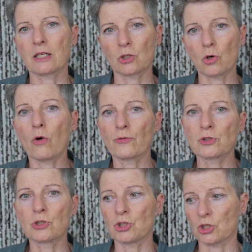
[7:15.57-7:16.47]
can
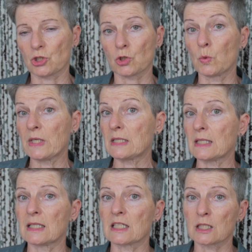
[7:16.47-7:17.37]
often just squeeze
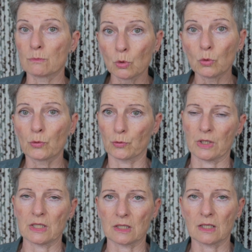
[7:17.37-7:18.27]
in the small
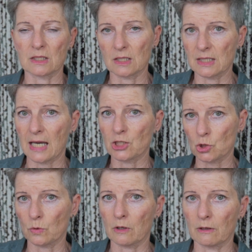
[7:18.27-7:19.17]
freezer that's attached
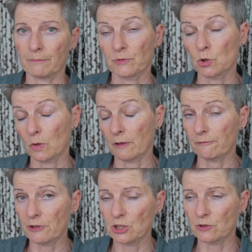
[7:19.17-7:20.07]
to our
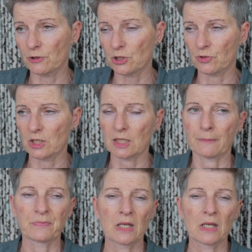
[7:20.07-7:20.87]
fridge freezer,